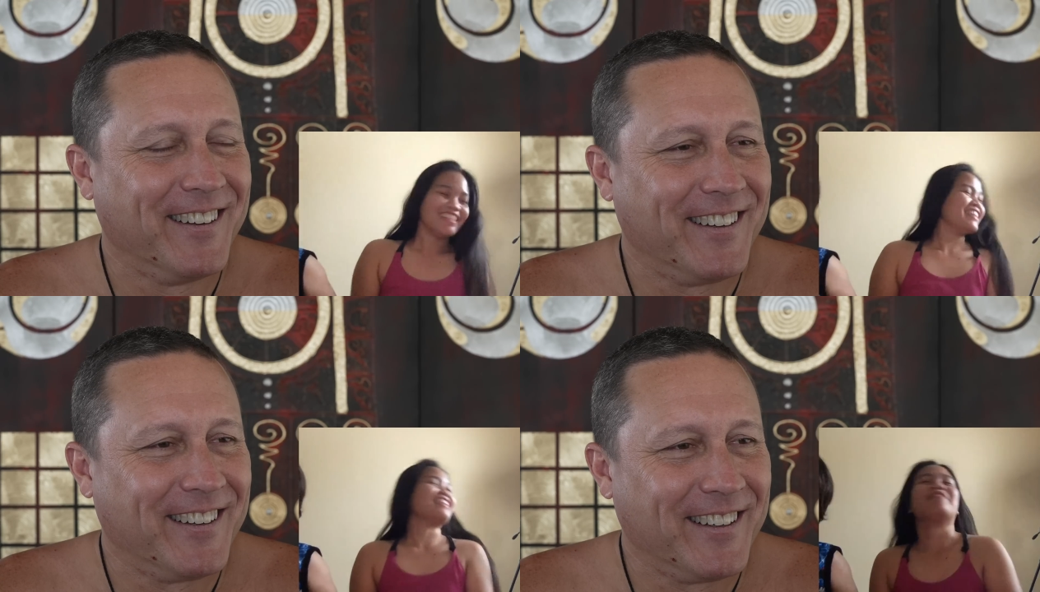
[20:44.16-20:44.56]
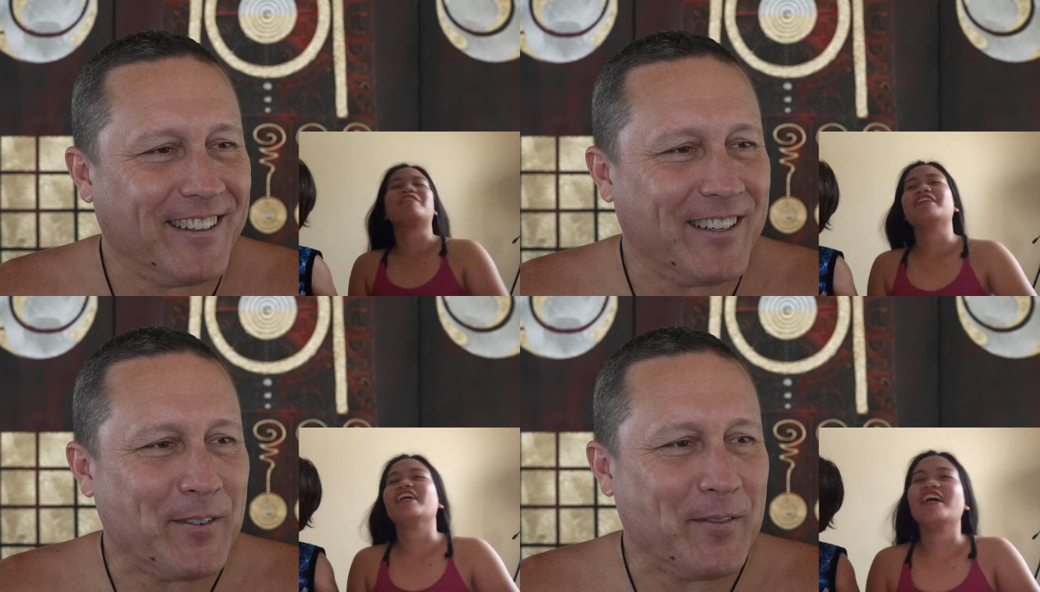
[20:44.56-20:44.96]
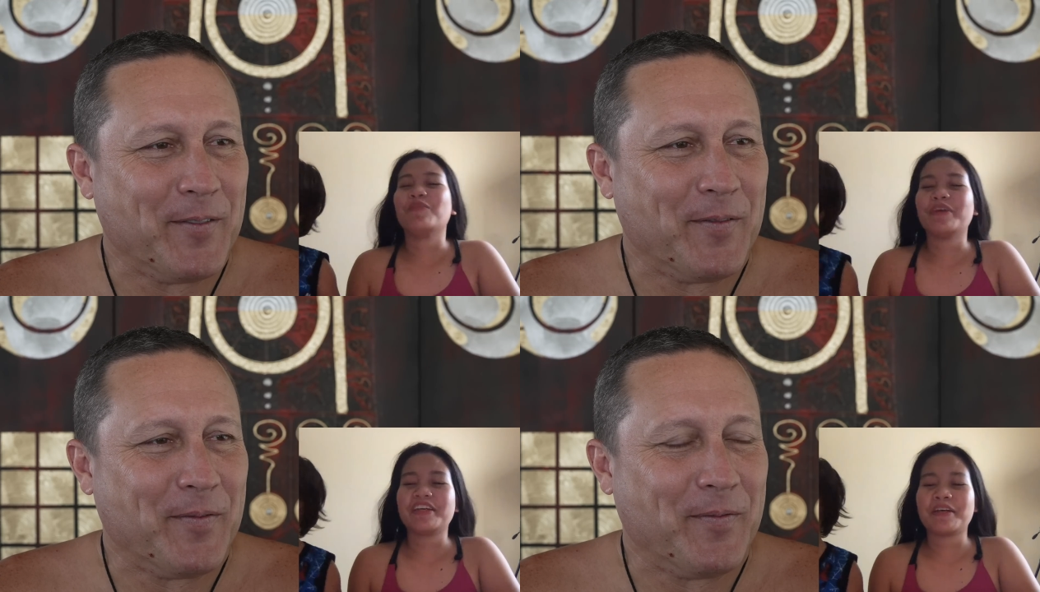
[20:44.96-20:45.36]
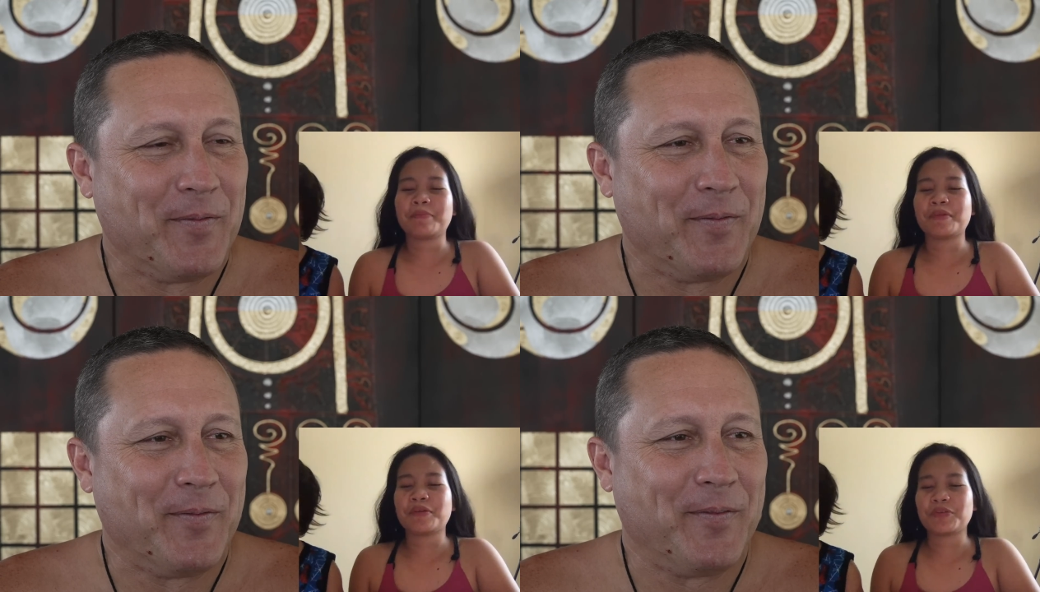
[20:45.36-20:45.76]
Speaker 1: Said Maria, wake up
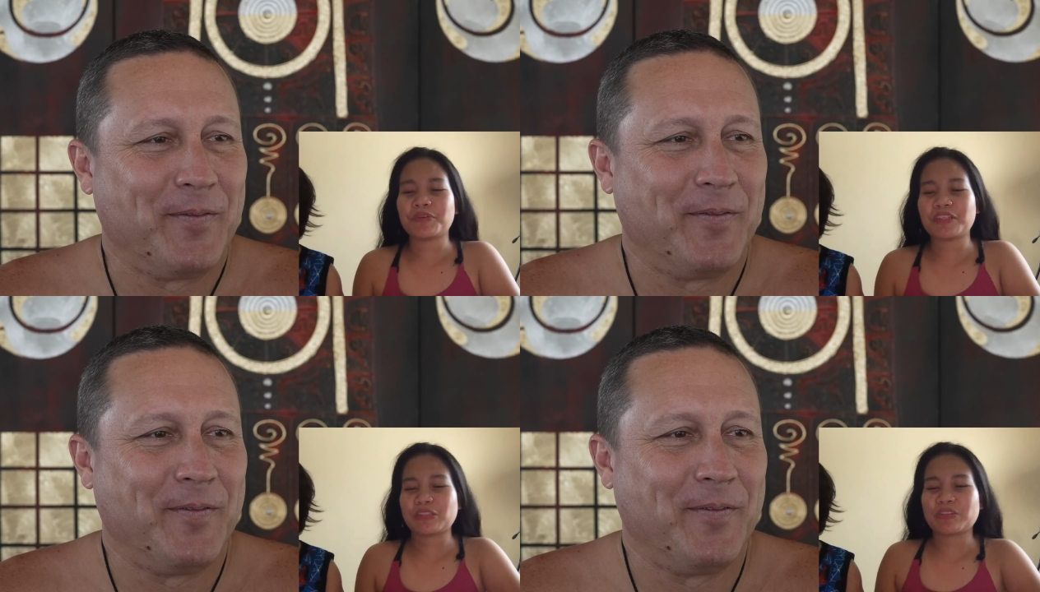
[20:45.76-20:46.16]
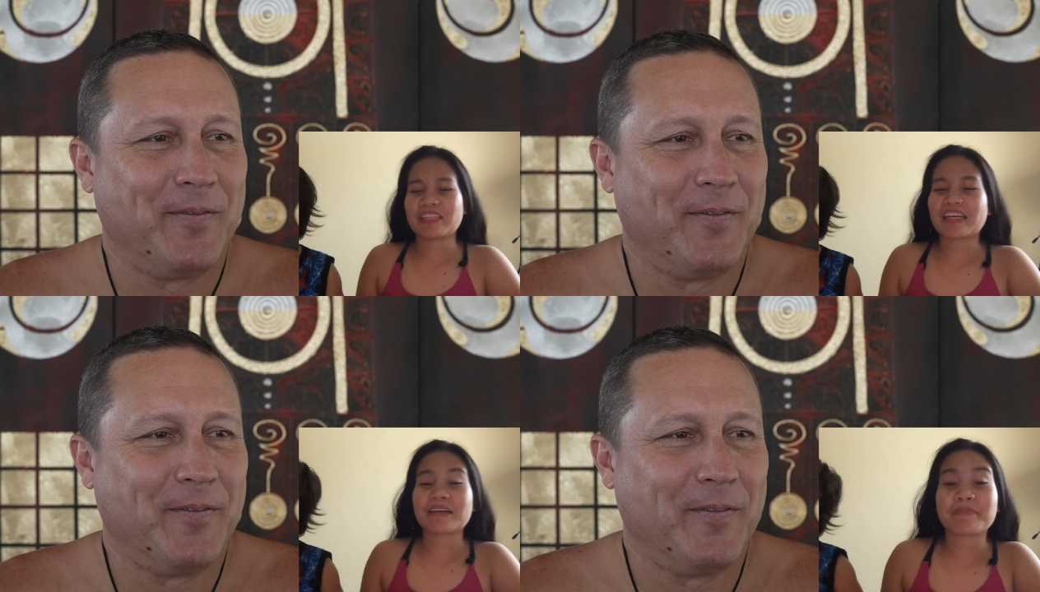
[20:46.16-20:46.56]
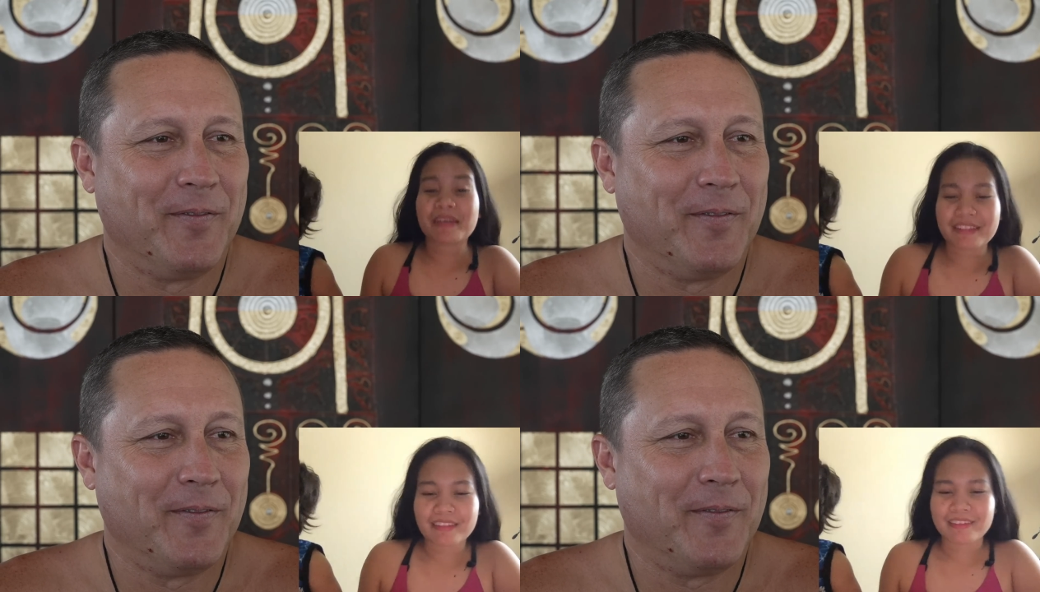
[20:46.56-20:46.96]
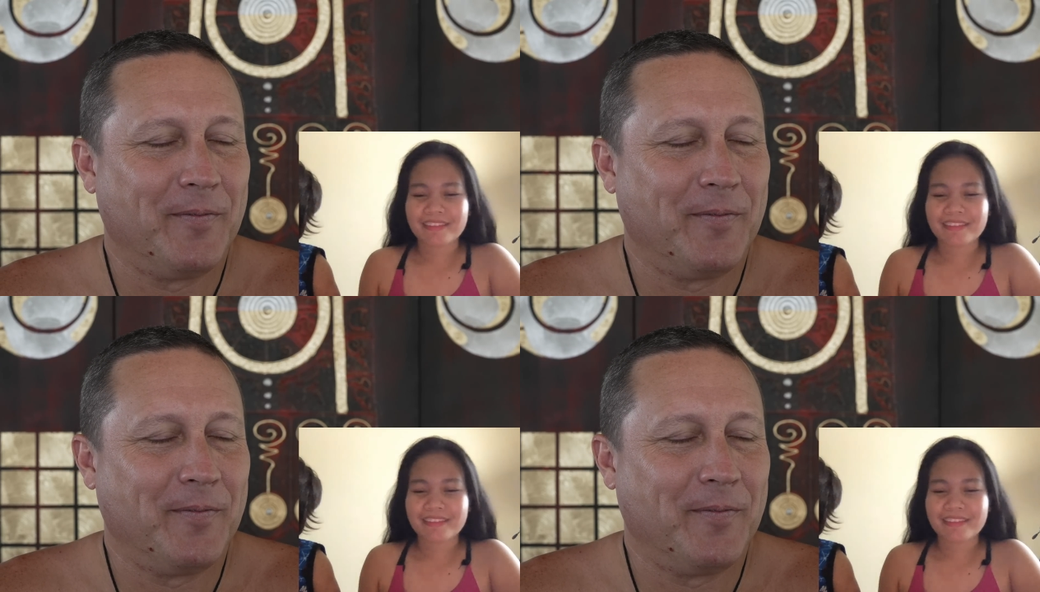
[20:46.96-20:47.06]
now. You need to take a bath.